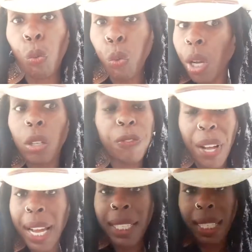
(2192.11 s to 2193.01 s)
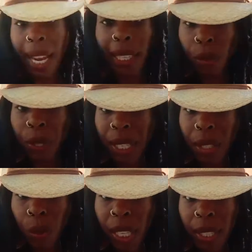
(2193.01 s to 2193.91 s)
will find
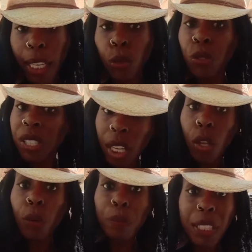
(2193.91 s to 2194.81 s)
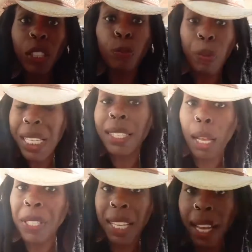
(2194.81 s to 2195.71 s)
inadequacies with, that you still be
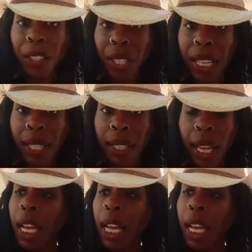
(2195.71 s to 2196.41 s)
substandard in?